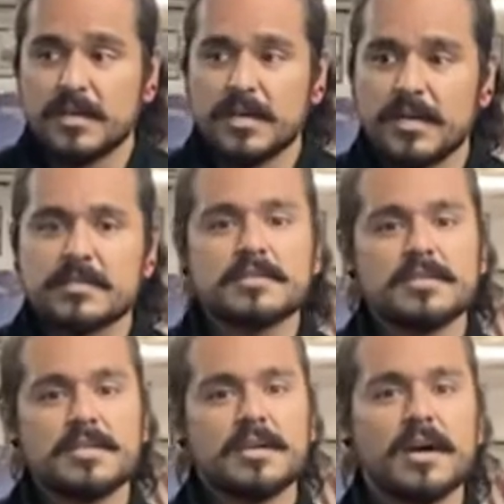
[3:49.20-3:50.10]
and to
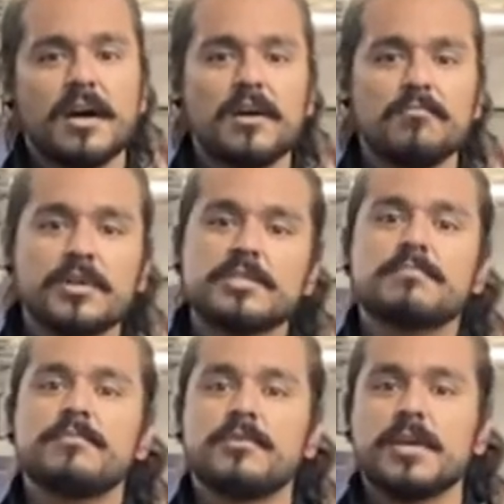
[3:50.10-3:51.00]
see how much
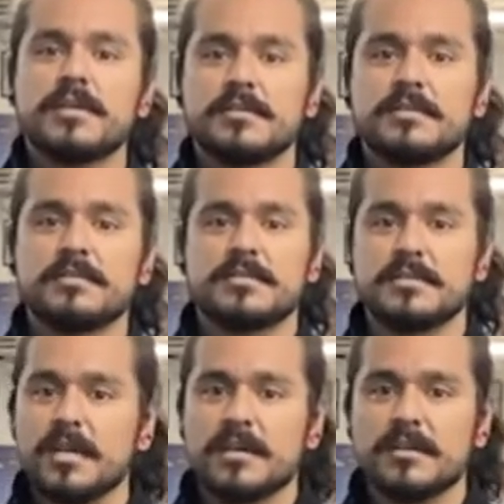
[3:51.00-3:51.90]
more I can
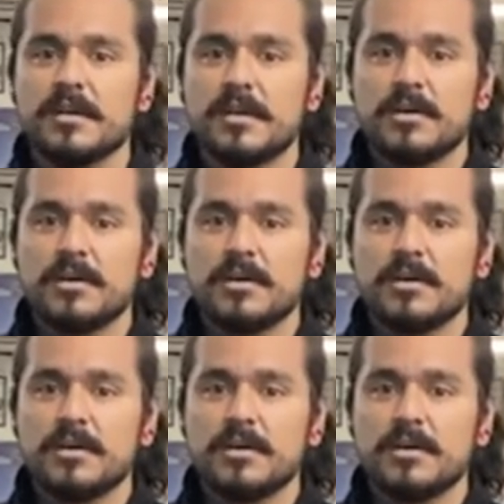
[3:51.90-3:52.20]
understand